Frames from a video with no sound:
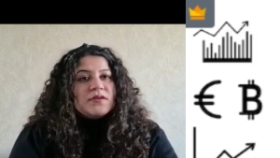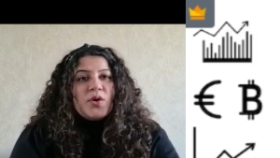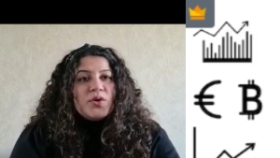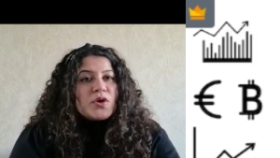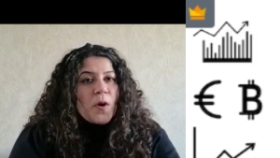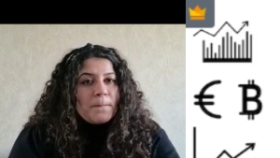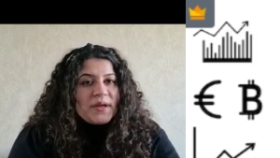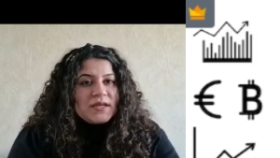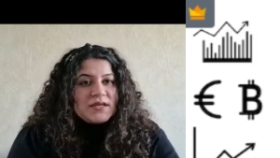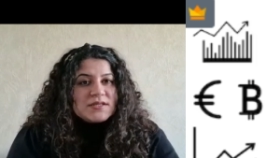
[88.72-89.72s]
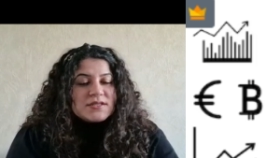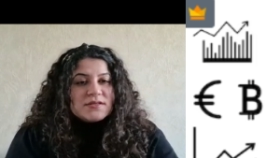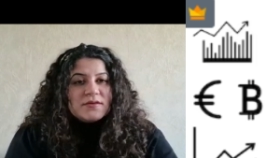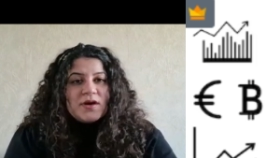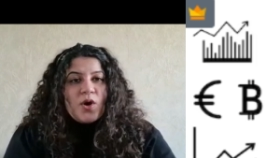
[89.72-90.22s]
or companies
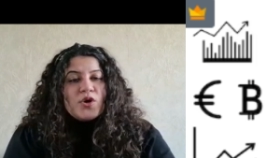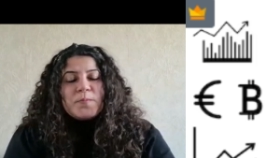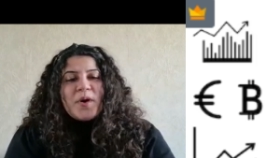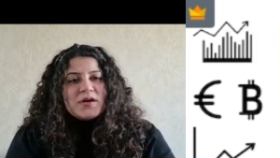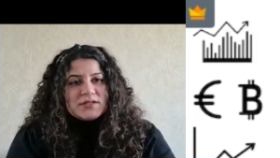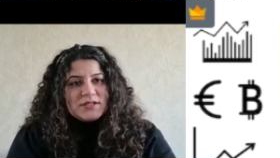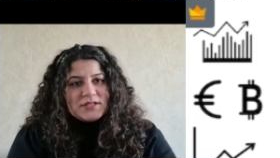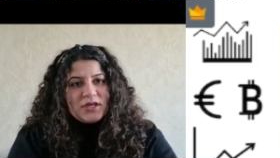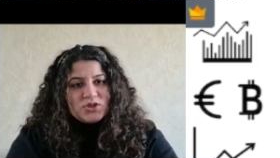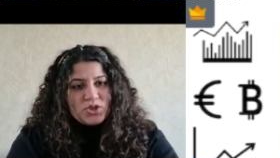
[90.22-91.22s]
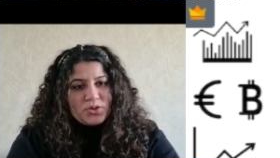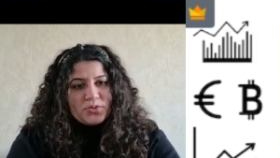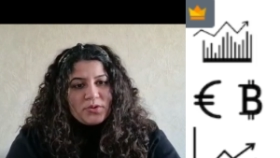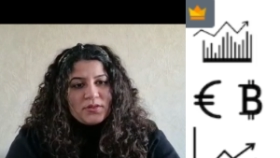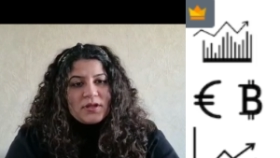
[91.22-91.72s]
or parties in
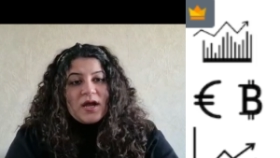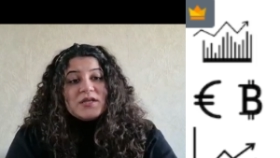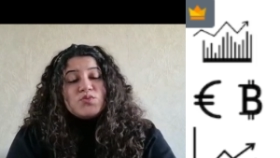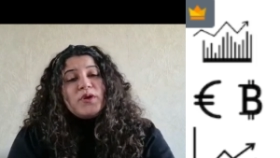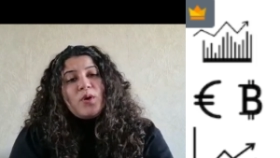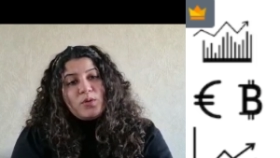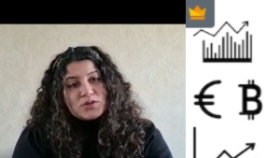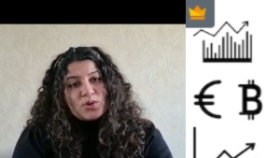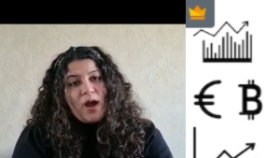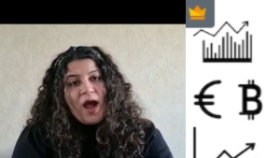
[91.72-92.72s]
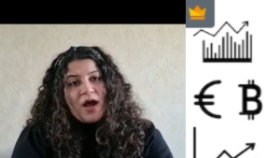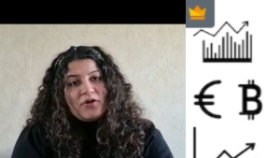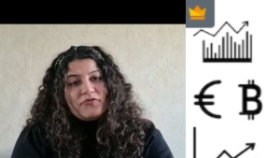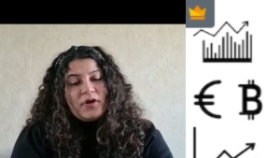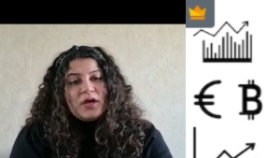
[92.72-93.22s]
general, as we also
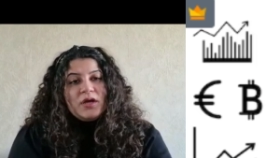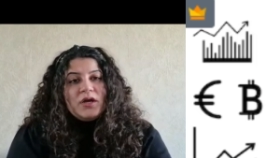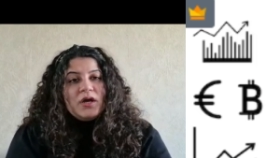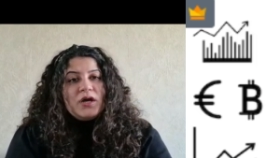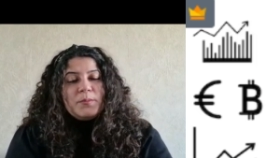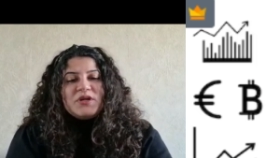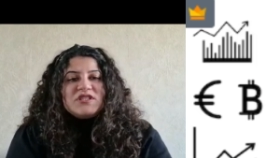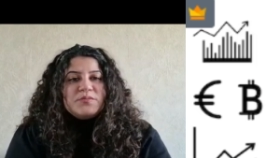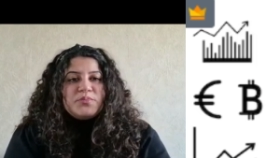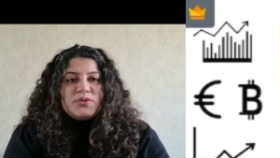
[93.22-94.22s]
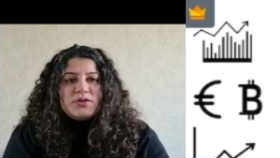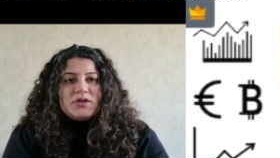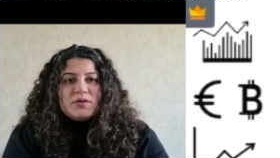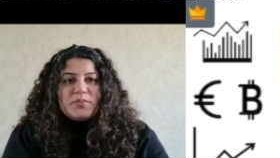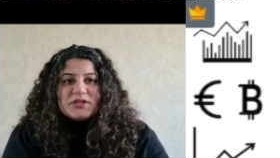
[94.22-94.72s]
have multiple
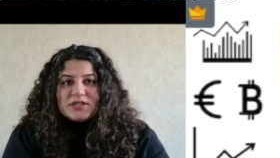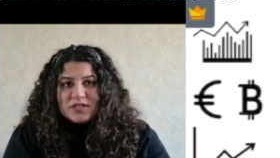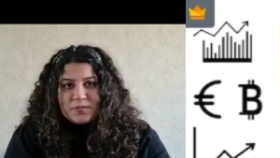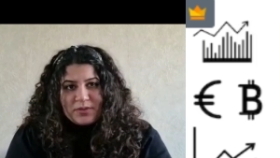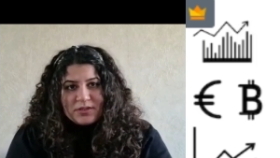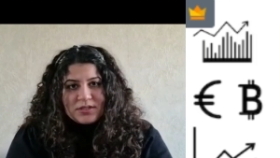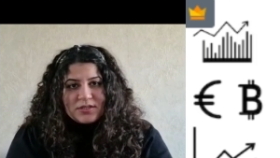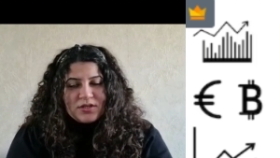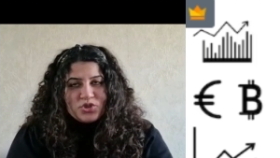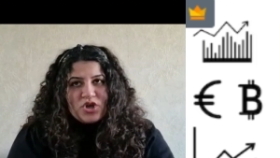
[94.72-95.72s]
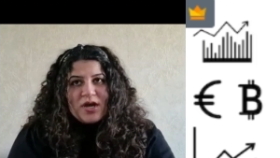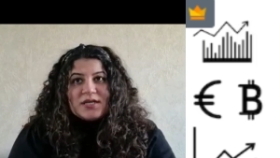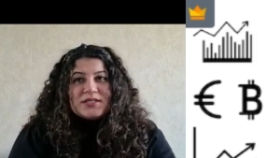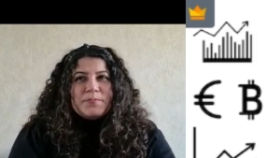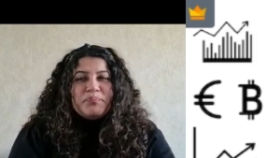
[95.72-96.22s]
participants such
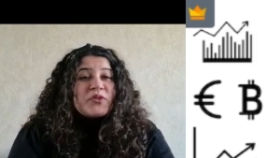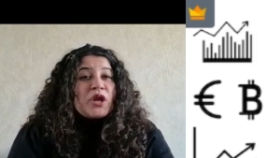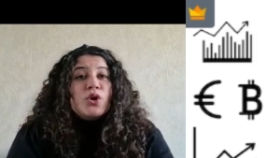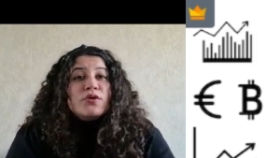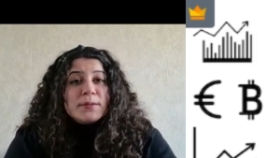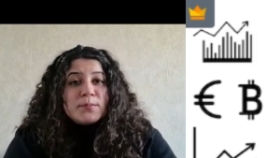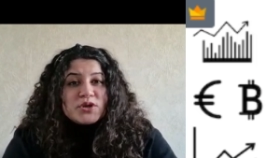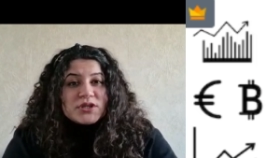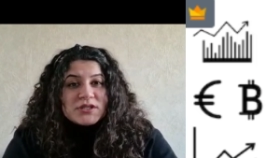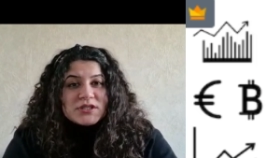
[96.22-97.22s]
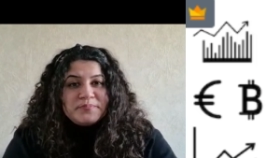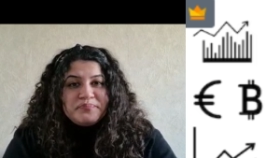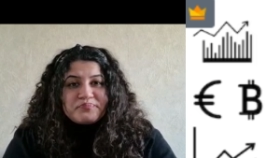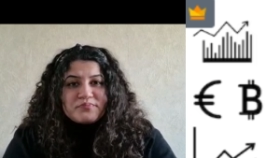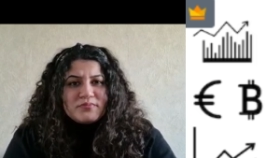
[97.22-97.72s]
as clothing market,
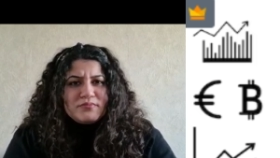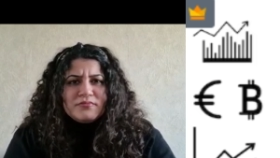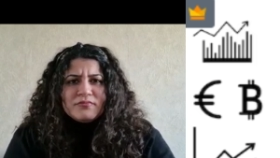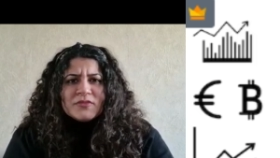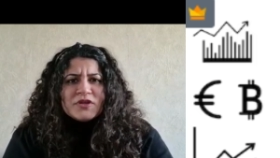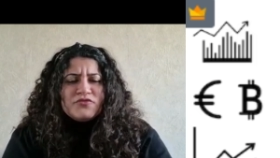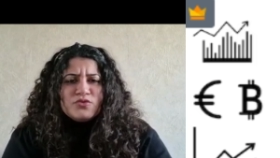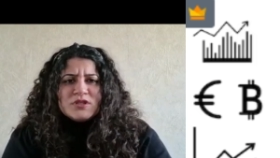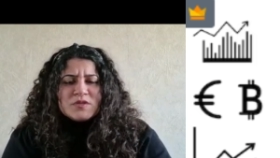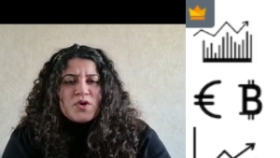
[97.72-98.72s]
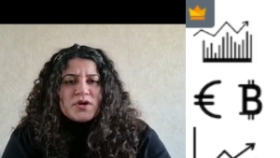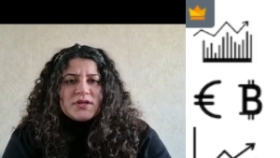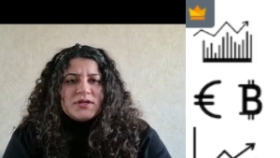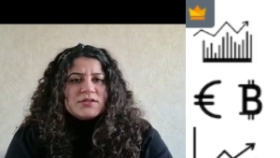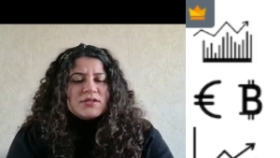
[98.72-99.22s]
fruits
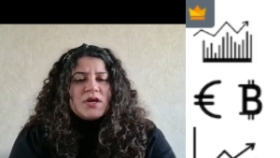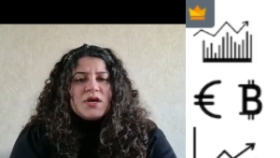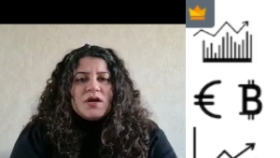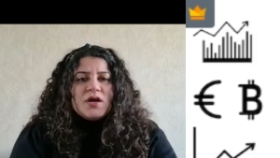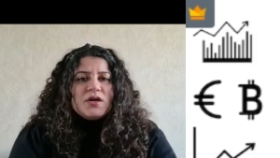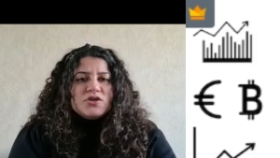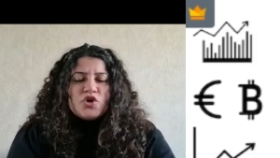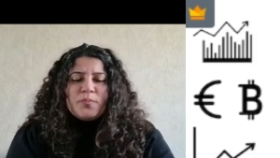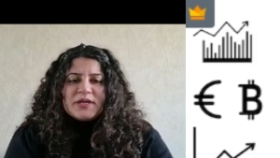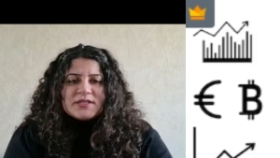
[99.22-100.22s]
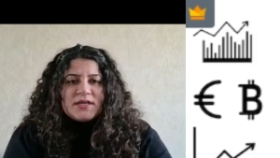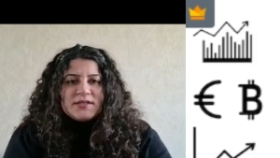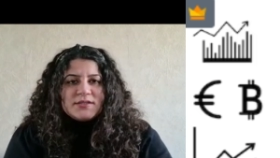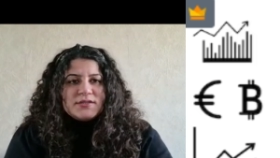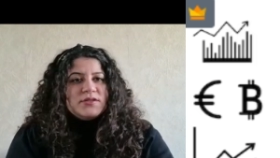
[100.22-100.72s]
market, shopping
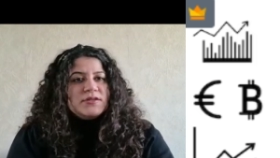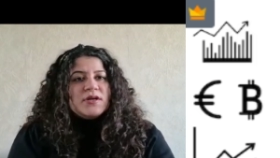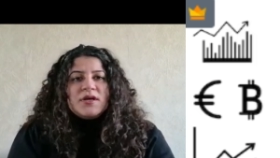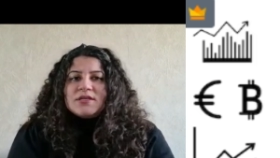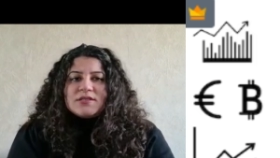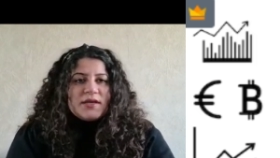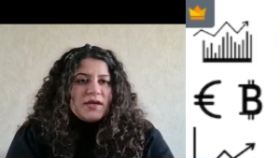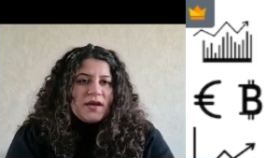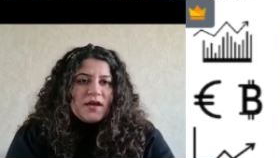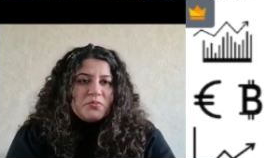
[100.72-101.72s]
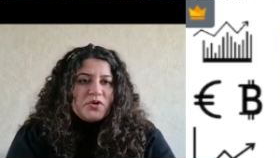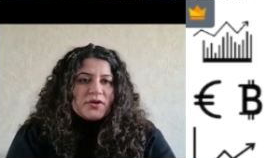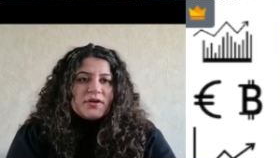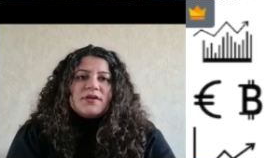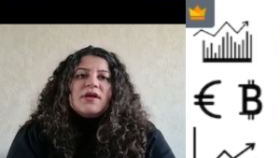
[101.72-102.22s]
center, second-hand
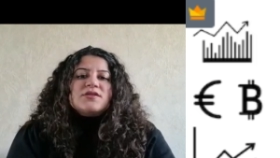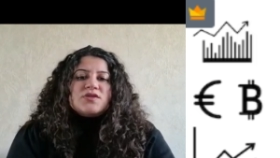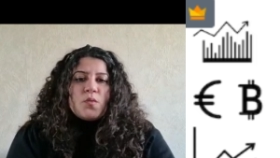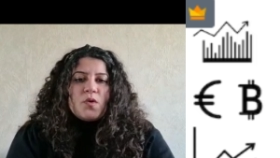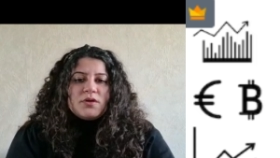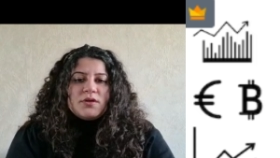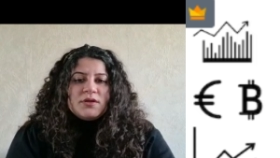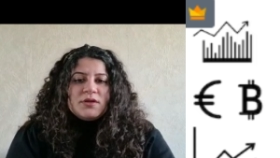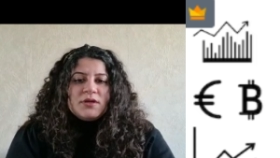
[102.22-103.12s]
market, and so on.